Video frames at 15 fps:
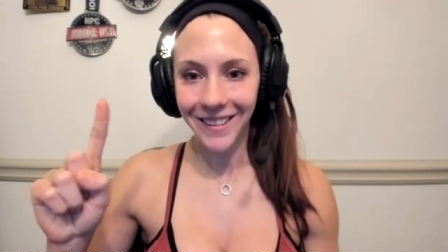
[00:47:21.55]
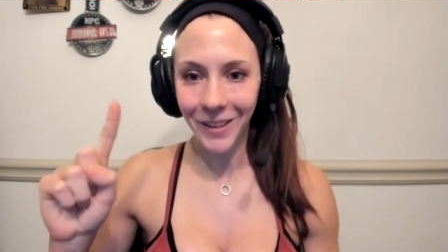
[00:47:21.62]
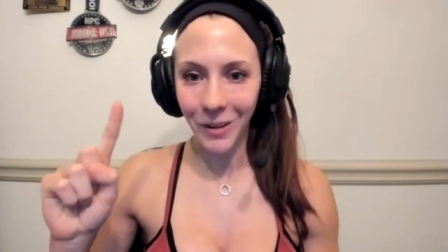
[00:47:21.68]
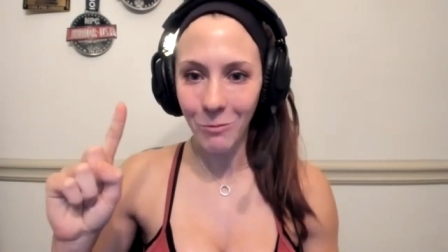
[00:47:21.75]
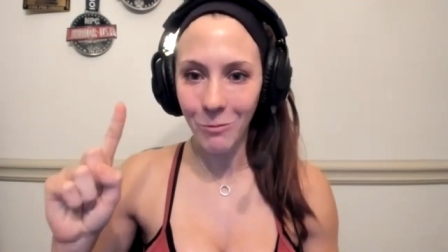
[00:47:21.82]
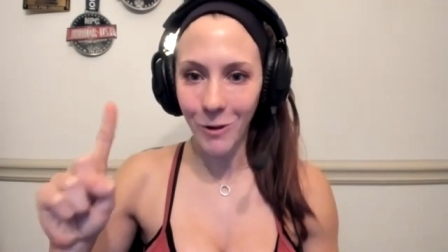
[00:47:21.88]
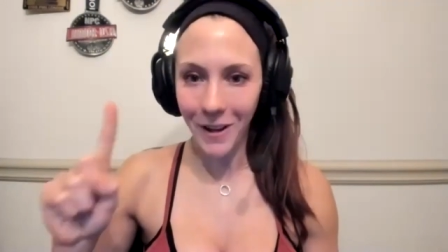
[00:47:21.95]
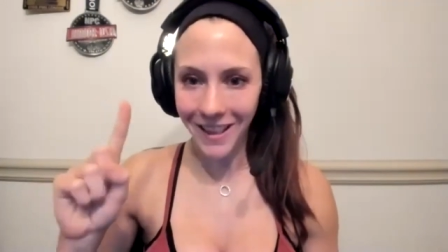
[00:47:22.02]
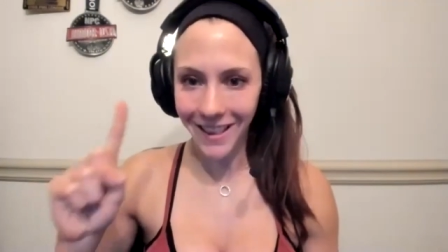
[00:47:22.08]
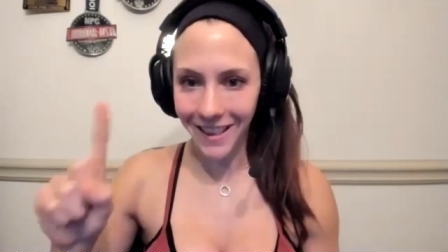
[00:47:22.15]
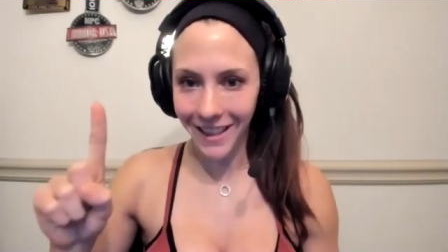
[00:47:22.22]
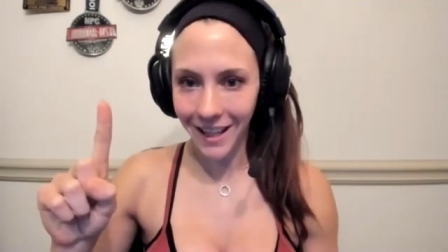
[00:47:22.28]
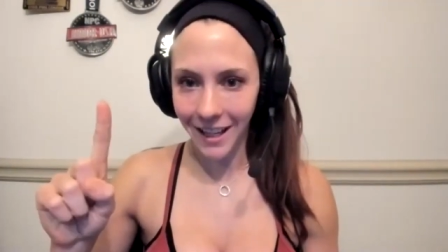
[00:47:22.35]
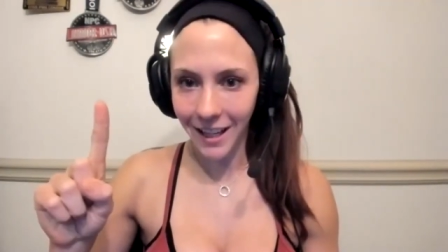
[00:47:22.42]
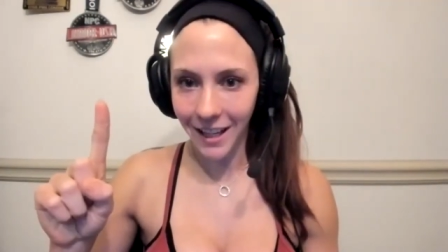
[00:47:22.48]
the one
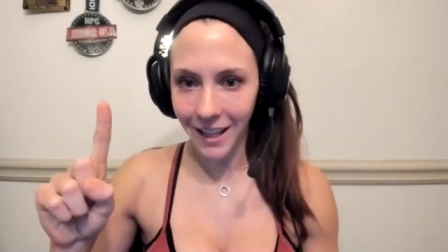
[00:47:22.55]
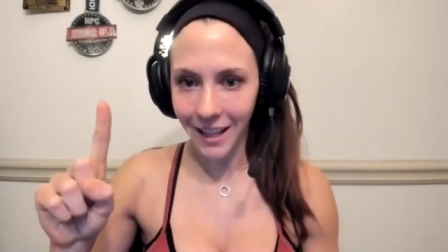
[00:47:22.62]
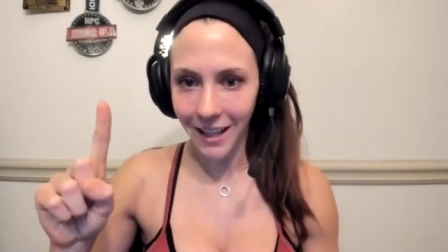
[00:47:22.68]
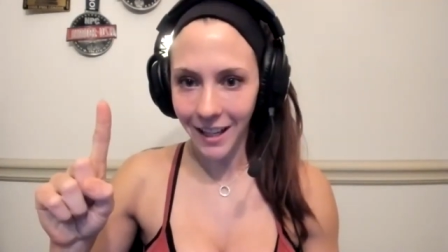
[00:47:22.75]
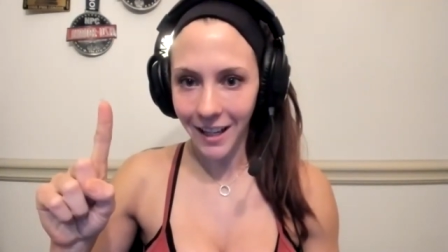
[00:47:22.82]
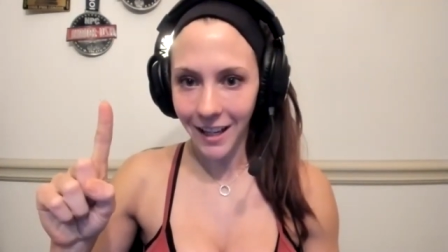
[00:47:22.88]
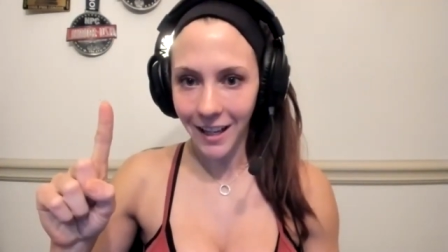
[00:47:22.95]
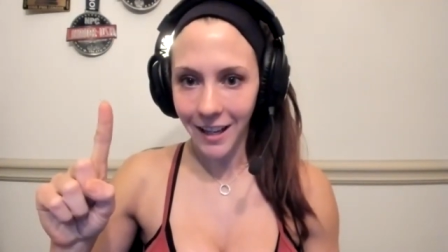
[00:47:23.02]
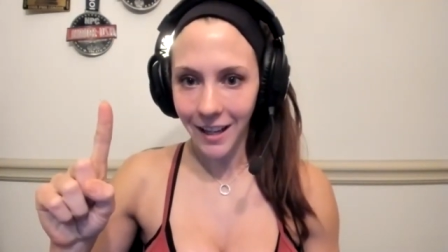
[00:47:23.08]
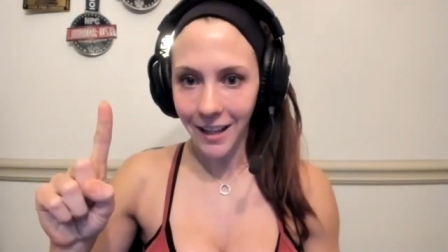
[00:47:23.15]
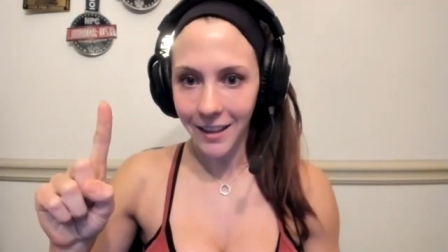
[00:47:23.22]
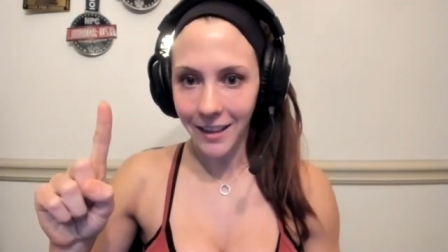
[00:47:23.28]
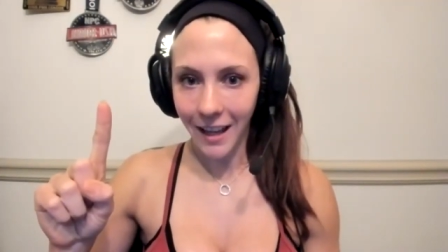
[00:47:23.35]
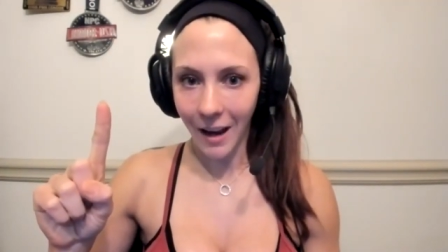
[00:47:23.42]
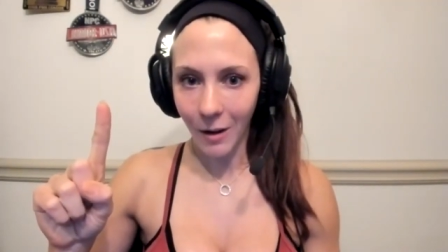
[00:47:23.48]
thing
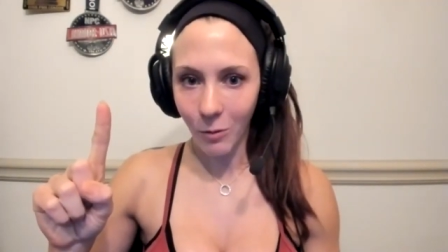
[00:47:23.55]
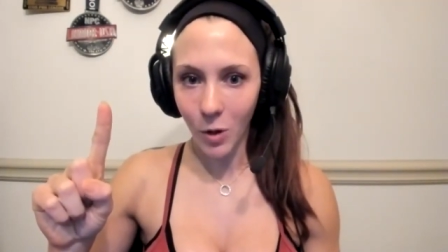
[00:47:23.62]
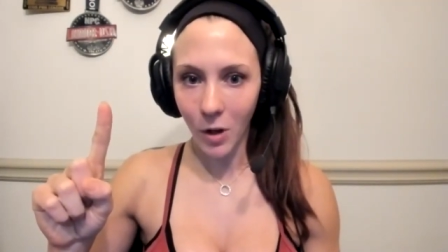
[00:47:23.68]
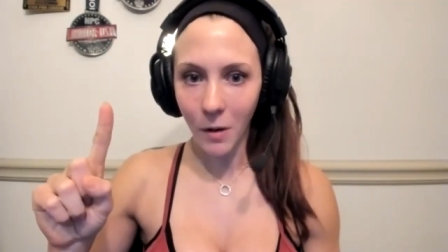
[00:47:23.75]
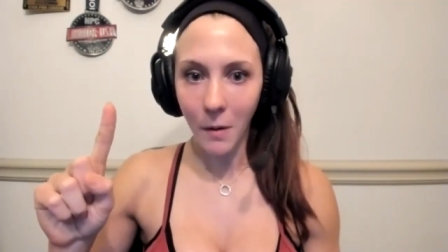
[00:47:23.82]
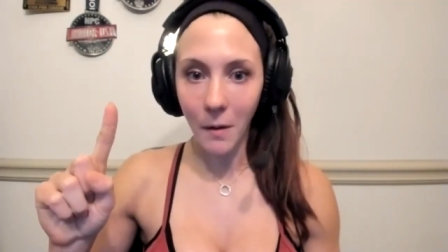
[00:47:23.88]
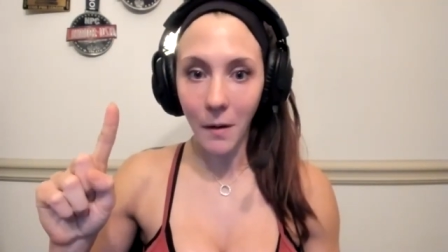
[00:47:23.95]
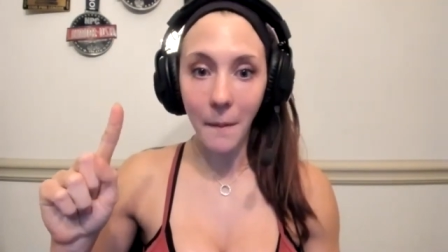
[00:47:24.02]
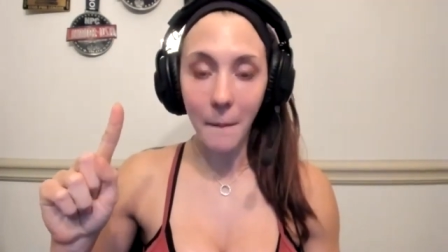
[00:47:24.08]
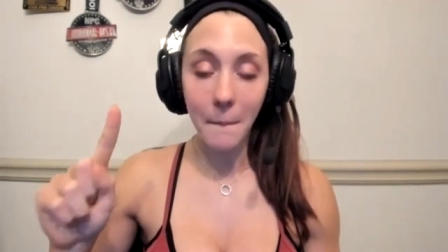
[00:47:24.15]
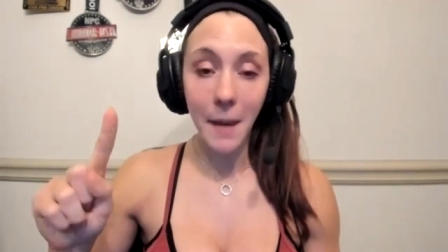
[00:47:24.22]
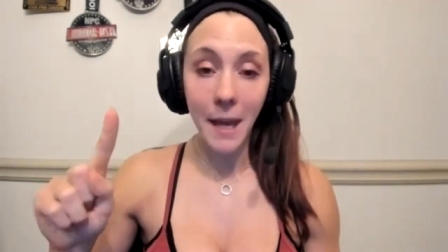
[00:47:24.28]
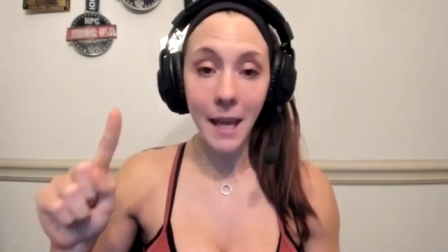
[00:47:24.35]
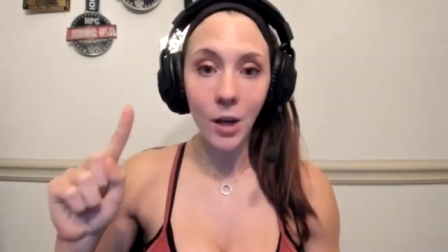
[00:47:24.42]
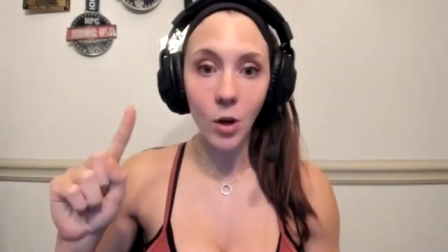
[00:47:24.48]
that will
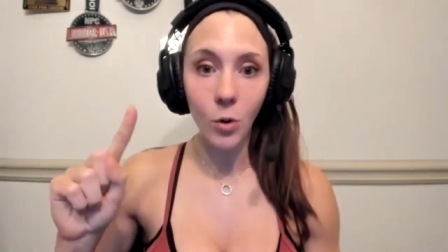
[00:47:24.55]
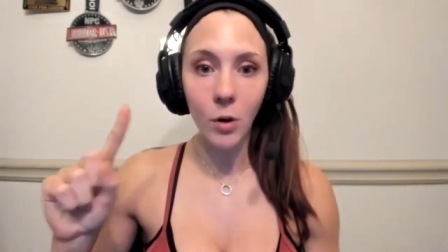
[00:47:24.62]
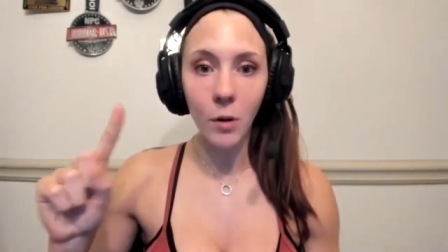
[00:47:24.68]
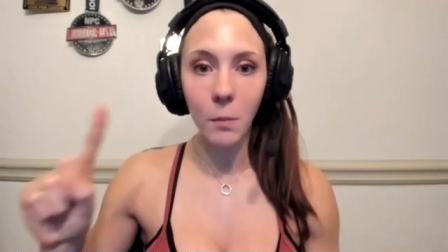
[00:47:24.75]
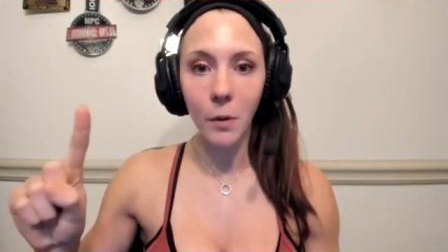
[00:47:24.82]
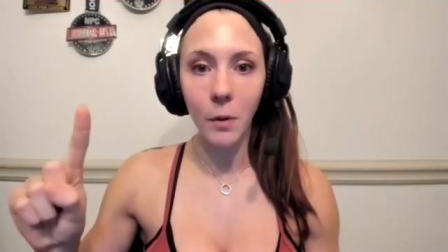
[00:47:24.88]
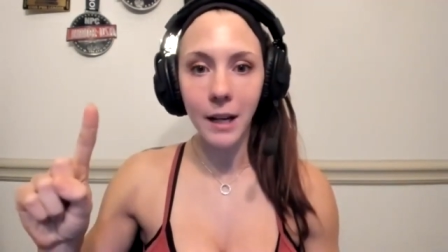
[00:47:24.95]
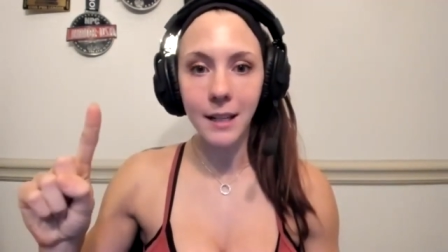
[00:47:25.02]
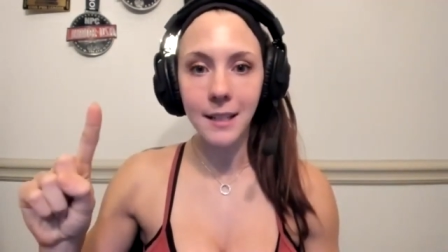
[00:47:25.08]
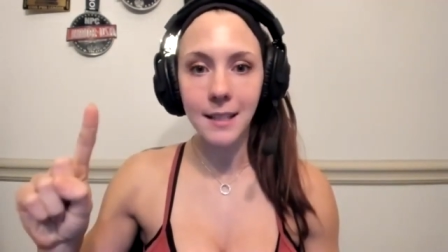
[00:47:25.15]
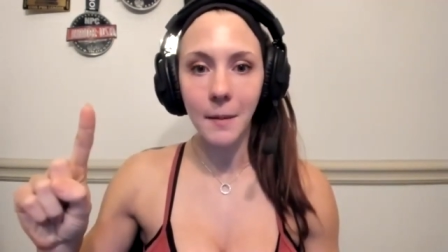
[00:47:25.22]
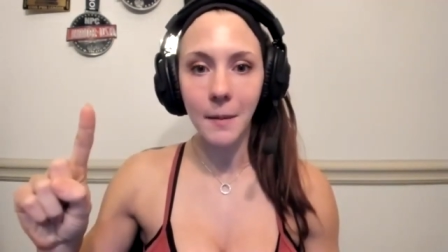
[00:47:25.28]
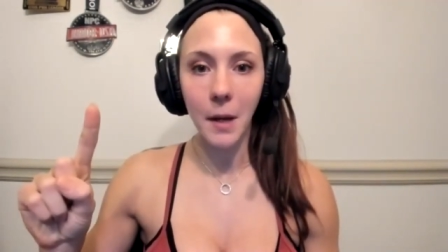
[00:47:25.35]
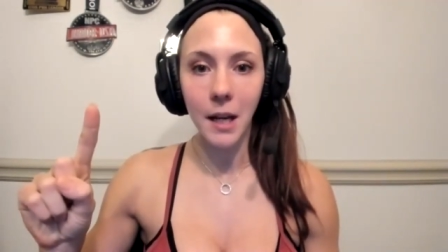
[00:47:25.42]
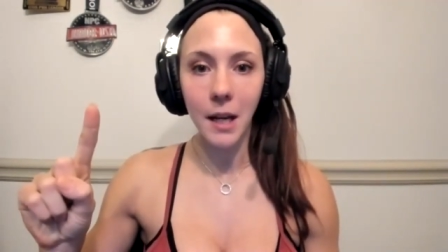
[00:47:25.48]
make or break
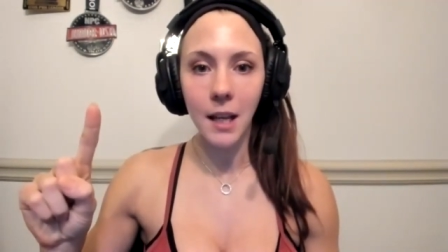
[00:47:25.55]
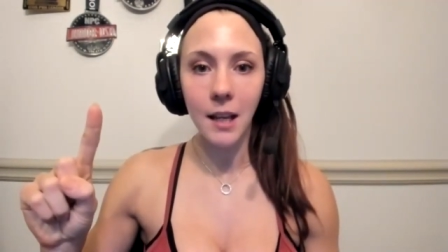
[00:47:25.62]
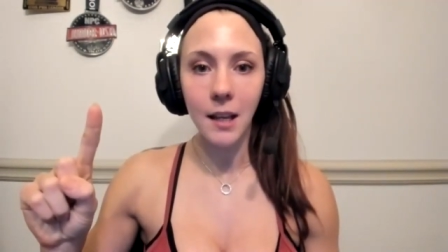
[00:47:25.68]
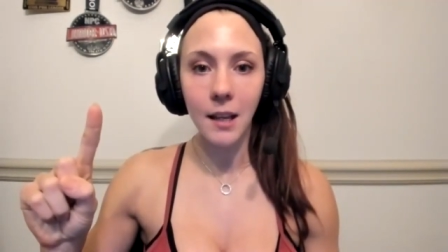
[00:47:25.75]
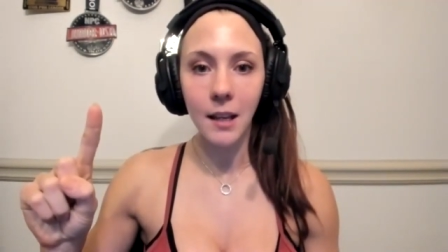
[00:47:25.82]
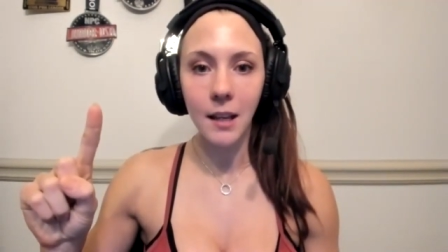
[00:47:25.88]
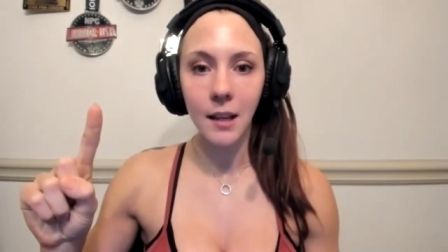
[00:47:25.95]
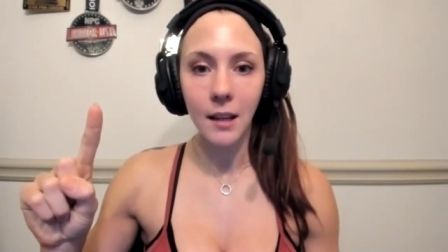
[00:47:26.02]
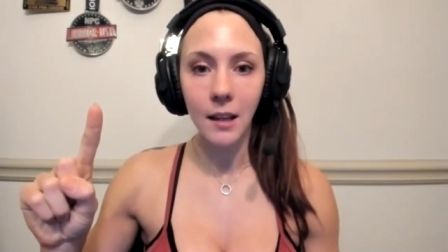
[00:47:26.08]
somebody